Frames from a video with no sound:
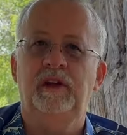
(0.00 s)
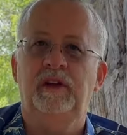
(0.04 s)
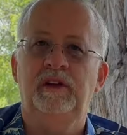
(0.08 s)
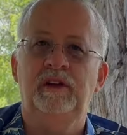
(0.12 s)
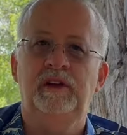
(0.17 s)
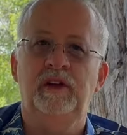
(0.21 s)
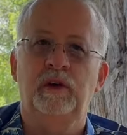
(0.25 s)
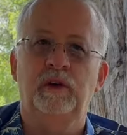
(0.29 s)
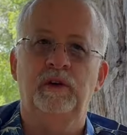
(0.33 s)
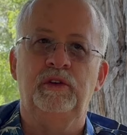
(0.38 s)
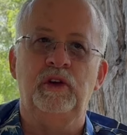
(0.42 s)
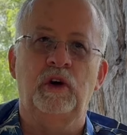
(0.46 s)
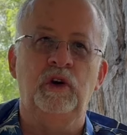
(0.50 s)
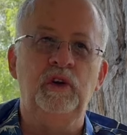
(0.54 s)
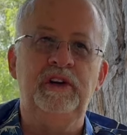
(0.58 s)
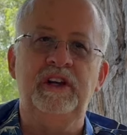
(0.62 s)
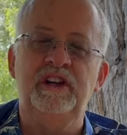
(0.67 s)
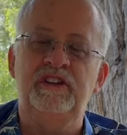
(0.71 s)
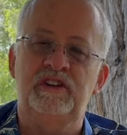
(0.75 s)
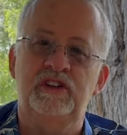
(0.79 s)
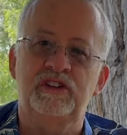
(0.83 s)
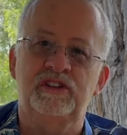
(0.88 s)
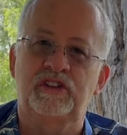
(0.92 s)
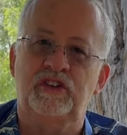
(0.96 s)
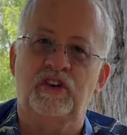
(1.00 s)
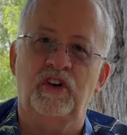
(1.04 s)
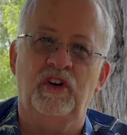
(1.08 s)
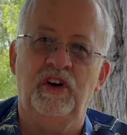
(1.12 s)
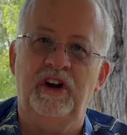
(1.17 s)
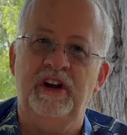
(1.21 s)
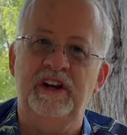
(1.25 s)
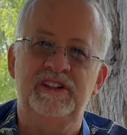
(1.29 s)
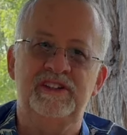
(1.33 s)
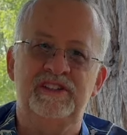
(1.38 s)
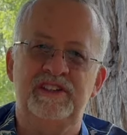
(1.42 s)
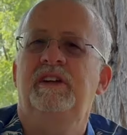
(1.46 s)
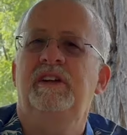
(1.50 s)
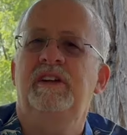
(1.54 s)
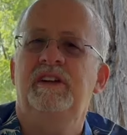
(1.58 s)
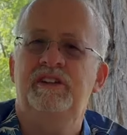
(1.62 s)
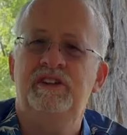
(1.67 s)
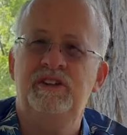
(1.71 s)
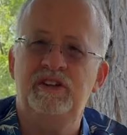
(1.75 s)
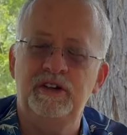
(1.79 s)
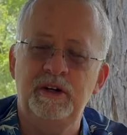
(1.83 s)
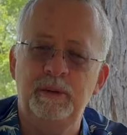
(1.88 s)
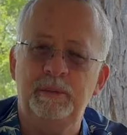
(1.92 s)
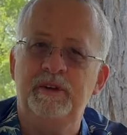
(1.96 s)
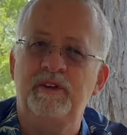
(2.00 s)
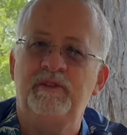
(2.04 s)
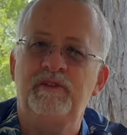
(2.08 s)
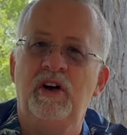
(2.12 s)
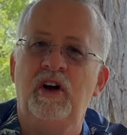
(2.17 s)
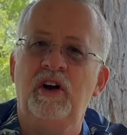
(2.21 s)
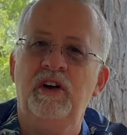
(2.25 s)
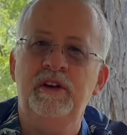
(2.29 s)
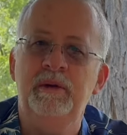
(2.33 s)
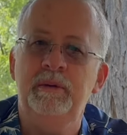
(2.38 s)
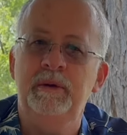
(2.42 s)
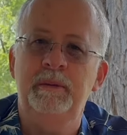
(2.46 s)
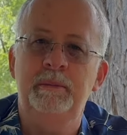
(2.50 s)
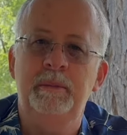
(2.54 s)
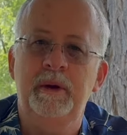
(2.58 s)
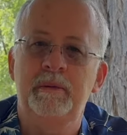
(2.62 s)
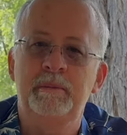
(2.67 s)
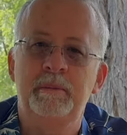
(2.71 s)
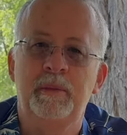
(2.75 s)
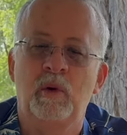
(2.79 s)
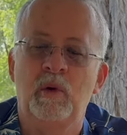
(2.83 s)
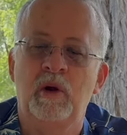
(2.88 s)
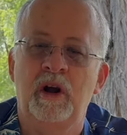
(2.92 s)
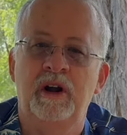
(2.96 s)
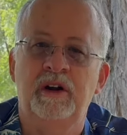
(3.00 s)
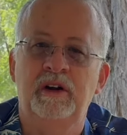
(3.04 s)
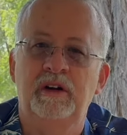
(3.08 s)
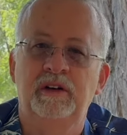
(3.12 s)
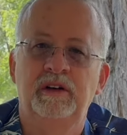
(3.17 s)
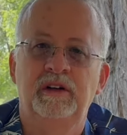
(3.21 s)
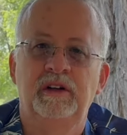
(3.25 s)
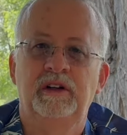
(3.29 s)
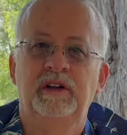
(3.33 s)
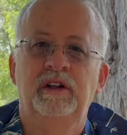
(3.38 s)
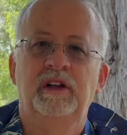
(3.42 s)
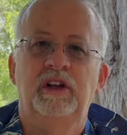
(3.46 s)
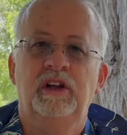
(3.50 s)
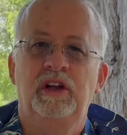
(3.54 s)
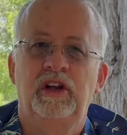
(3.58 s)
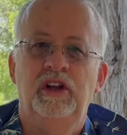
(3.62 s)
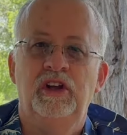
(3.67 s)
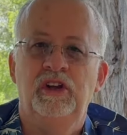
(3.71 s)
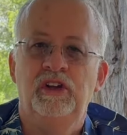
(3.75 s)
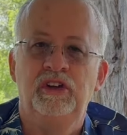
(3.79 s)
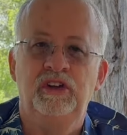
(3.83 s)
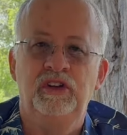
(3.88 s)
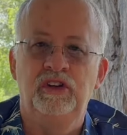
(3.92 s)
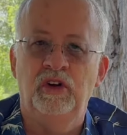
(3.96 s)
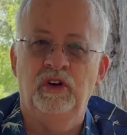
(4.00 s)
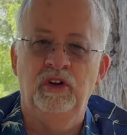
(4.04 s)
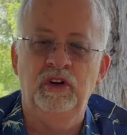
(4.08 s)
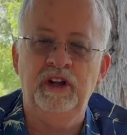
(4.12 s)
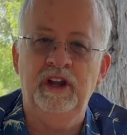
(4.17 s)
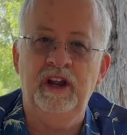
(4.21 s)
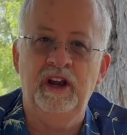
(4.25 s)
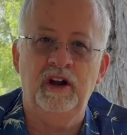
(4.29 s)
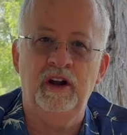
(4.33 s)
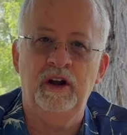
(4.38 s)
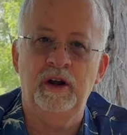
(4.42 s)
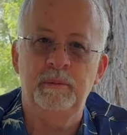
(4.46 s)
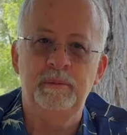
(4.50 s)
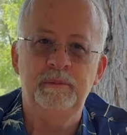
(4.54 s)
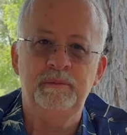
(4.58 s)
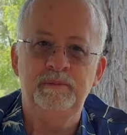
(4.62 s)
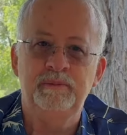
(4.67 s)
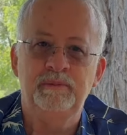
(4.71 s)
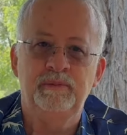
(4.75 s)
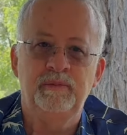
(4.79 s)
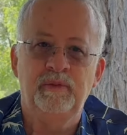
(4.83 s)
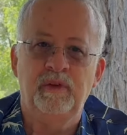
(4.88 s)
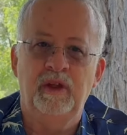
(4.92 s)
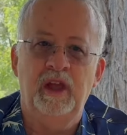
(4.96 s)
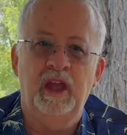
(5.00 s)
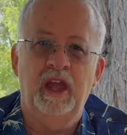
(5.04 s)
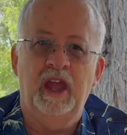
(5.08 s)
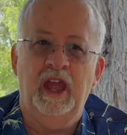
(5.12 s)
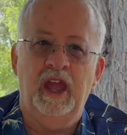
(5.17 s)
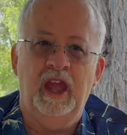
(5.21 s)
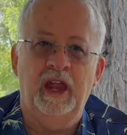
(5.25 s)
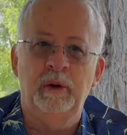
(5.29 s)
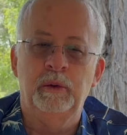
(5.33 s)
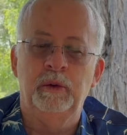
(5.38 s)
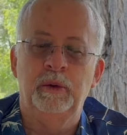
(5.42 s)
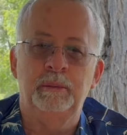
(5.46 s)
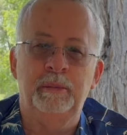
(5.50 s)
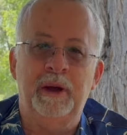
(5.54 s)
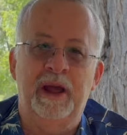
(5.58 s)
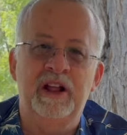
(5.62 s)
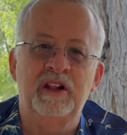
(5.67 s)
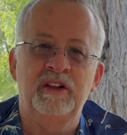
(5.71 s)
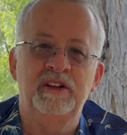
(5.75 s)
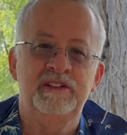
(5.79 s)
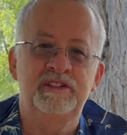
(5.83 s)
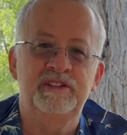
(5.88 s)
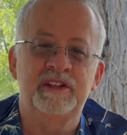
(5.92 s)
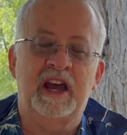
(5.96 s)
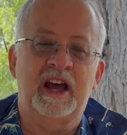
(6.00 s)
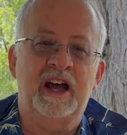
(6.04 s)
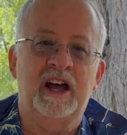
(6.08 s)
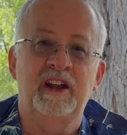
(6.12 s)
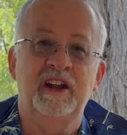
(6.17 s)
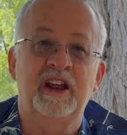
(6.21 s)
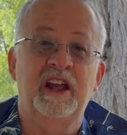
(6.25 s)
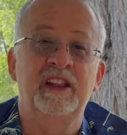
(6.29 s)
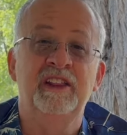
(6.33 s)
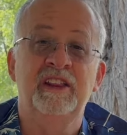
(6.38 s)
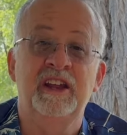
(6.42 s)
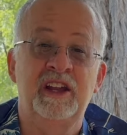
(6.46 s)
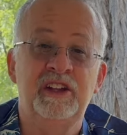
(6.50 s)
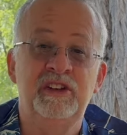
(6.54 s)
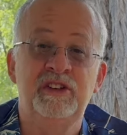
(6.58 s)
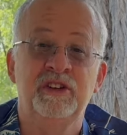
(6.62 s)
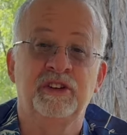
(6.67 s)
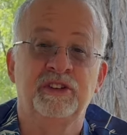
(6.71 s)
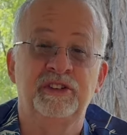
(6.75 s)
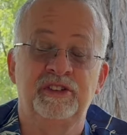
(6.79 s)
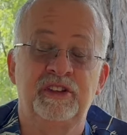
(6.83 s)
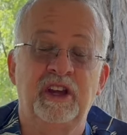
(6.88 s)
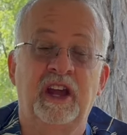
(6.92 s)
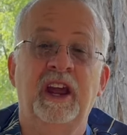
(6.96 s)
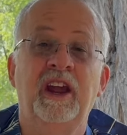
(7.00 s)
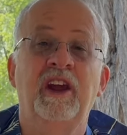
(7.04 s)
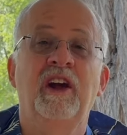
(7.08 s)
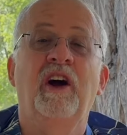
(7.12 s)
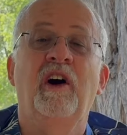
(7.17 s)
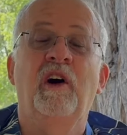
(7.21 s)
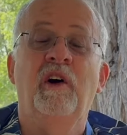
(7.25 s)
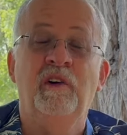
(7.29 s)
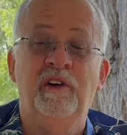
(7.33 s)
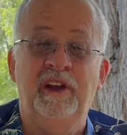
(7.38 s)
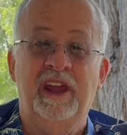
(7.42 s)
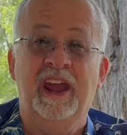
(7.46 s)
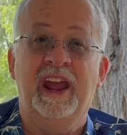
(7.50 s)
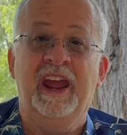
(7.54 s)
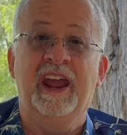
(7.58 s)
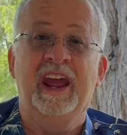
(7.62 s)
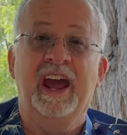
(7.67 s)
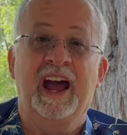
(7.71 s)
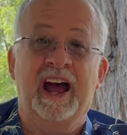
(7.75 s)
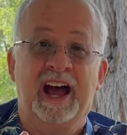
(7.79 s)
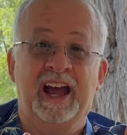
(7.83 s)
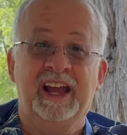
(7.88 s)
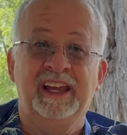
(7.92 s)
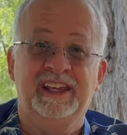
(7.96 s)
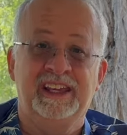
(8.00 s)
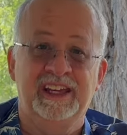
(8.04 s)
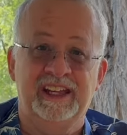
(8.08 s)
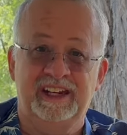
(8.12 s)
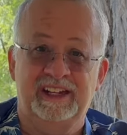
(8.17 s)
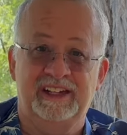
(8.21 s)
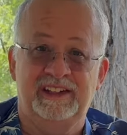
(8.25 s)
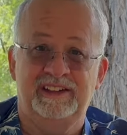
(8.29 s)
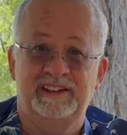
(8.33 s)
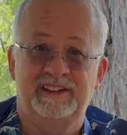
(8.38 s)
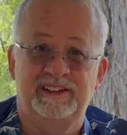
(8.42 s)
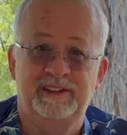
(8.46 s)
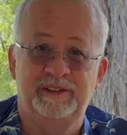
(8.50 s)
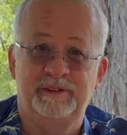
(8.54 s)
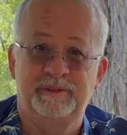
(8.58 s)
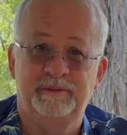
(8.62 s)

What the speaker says: Don't get discouraged. Turn up the volume a bit more. You'll hear them, and it will balance out, and then you'll say, okay, I get it.